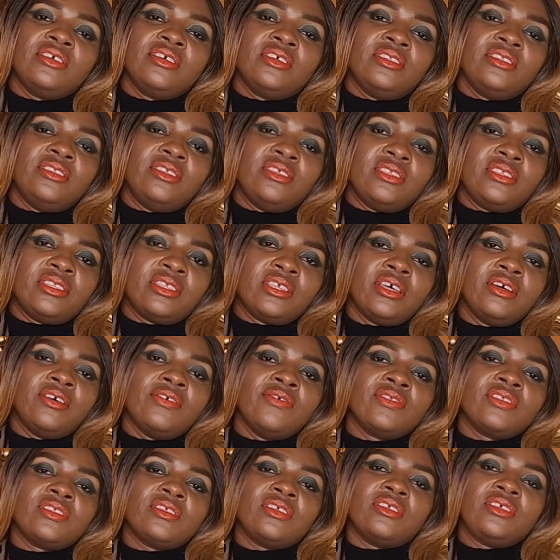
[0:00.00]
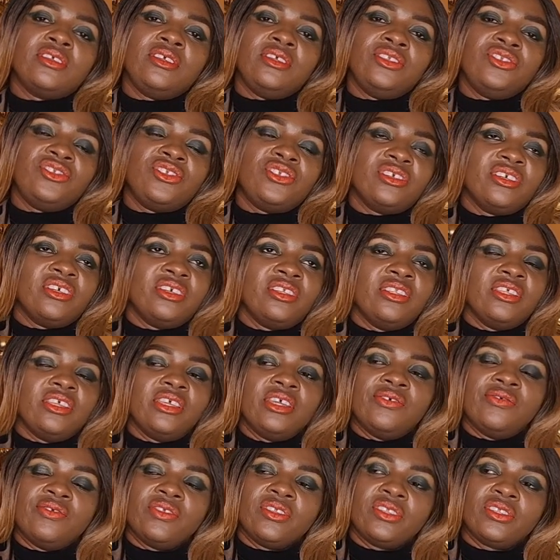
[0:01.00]
it deserves each and
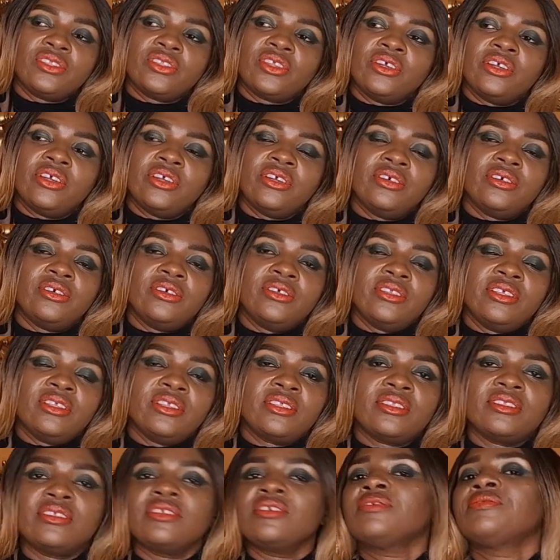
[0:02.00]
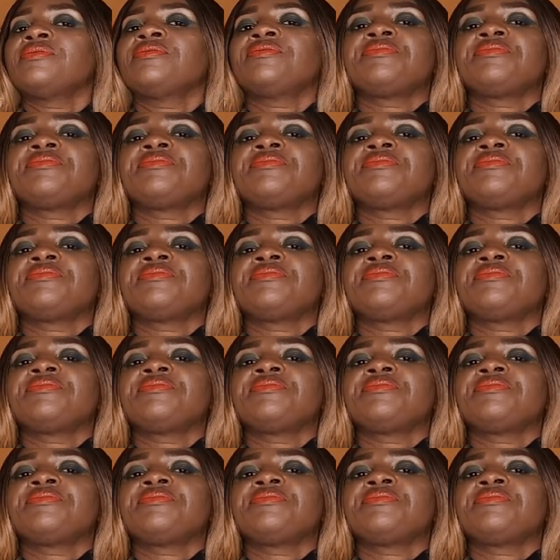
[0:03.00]
every star honestly